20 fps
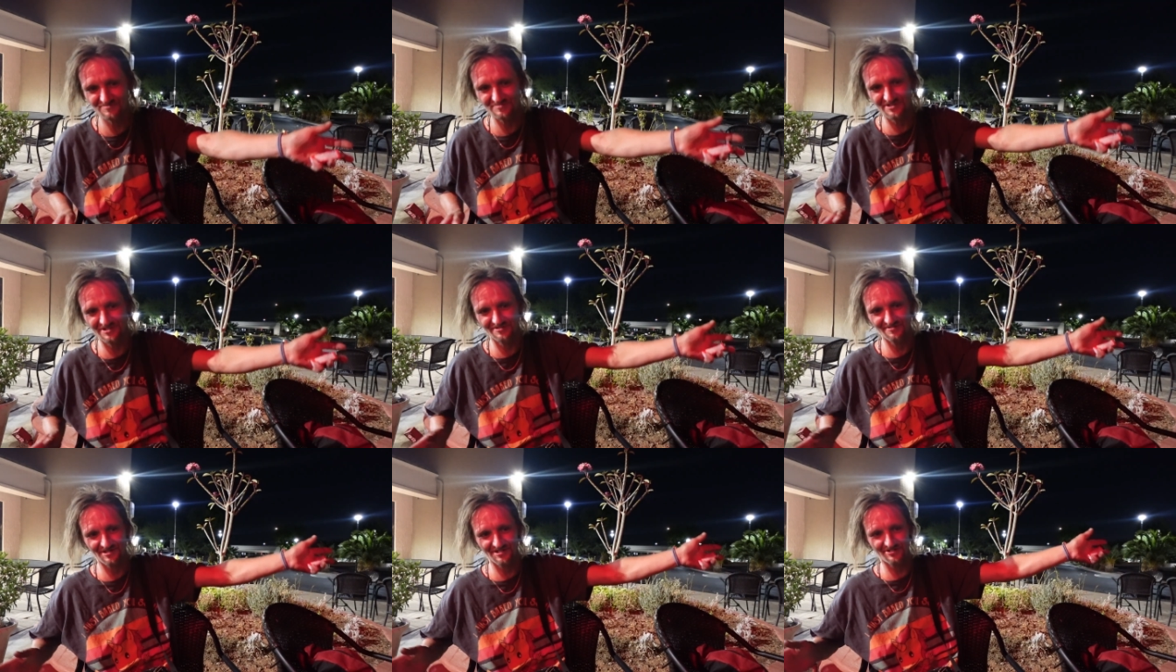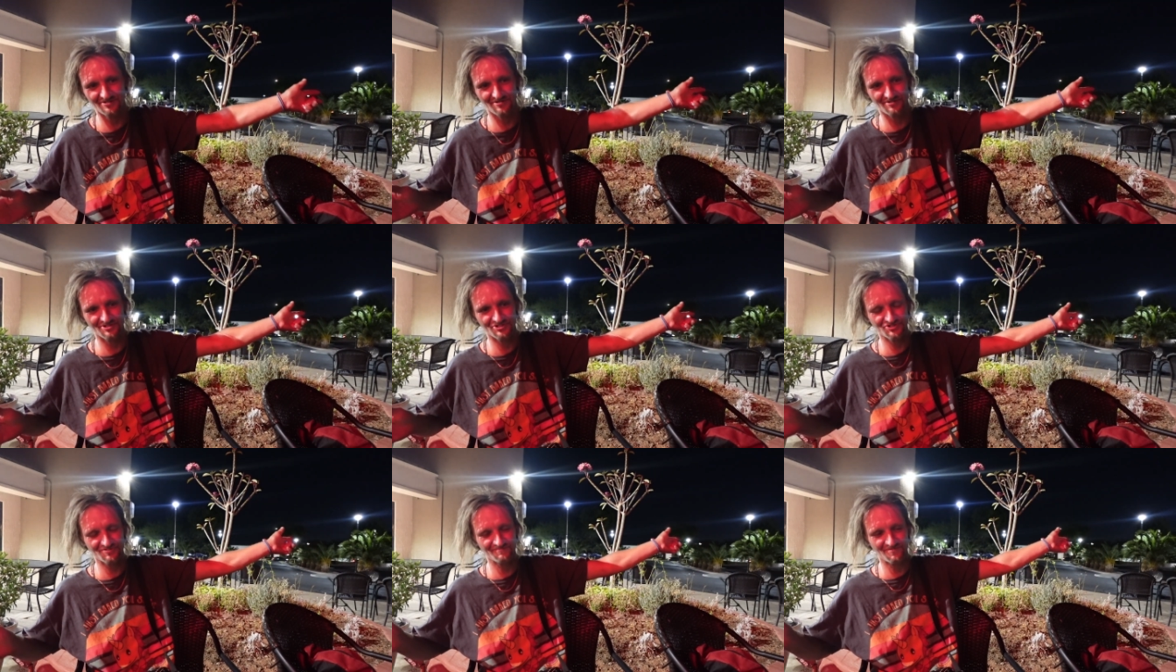And like
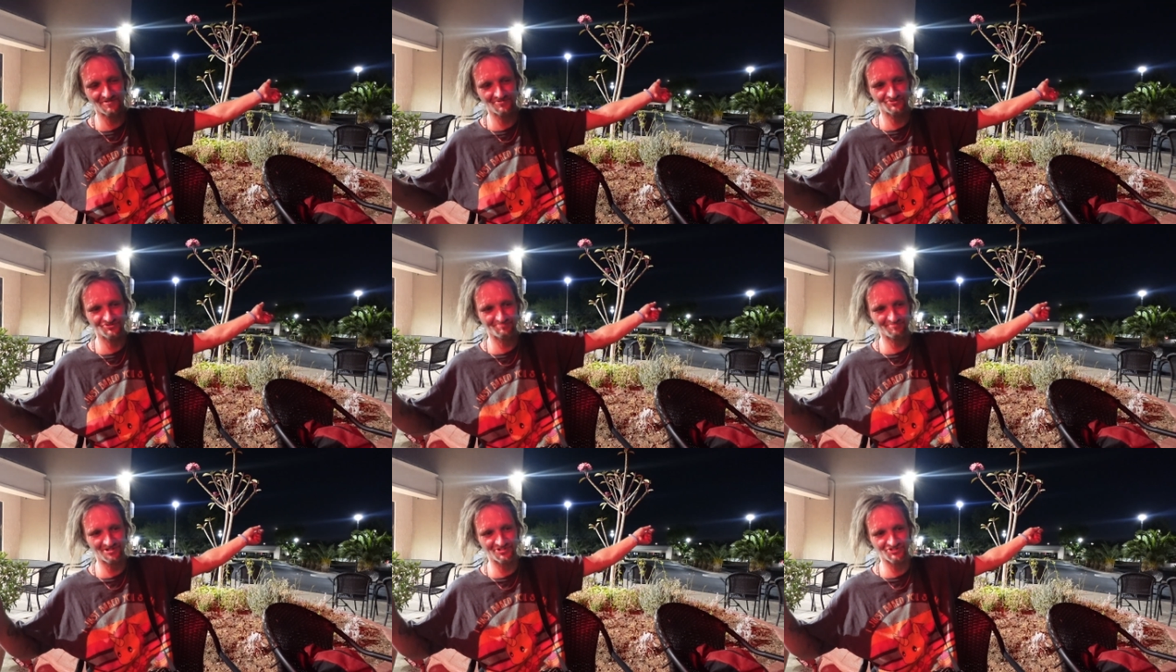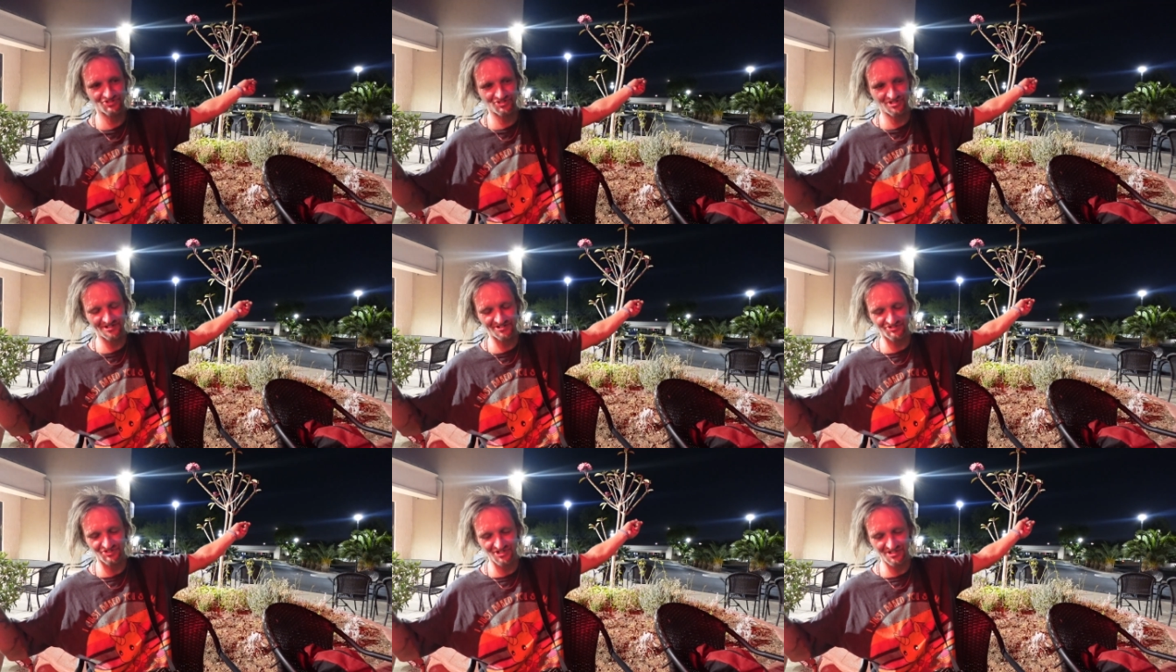courtesy phones, places
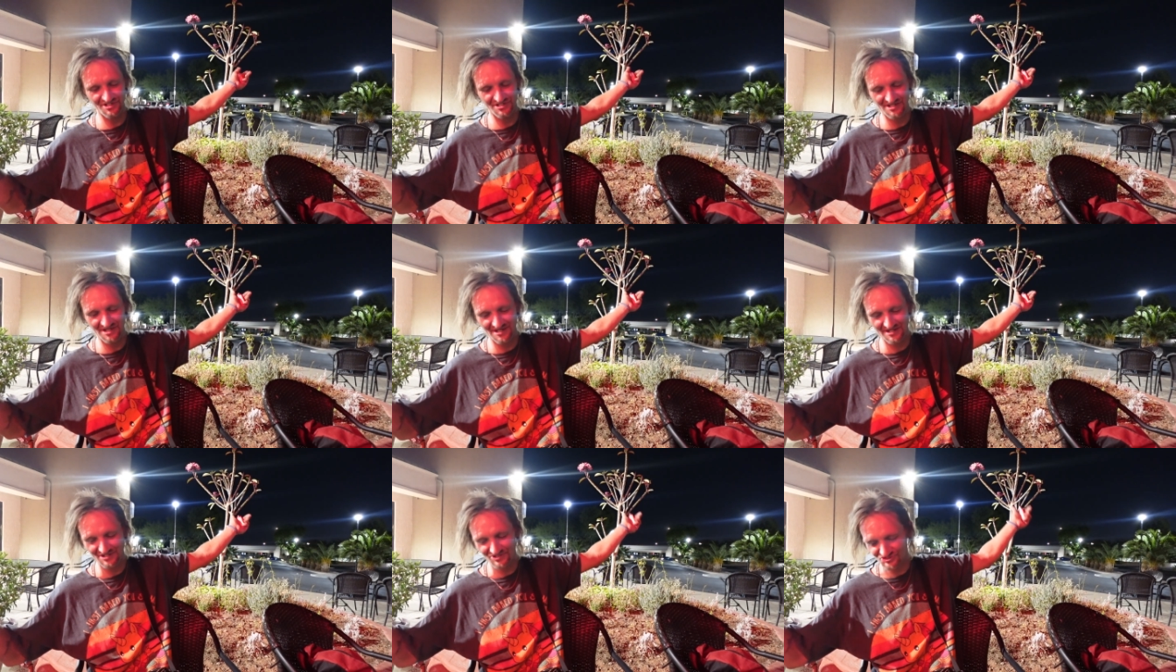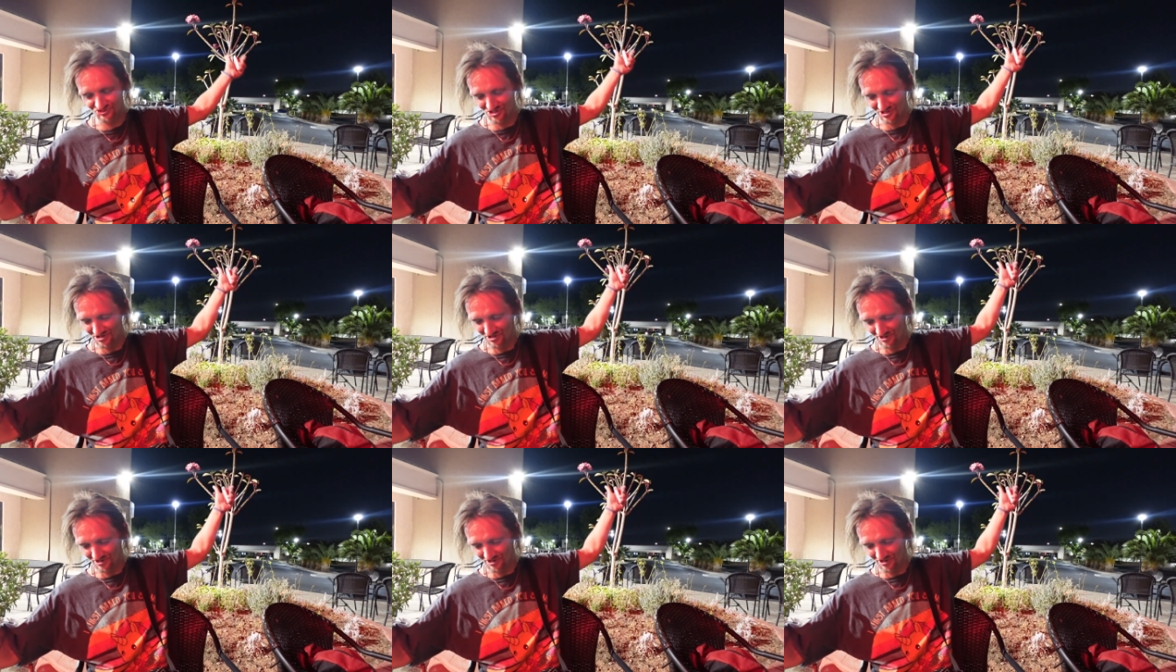like DES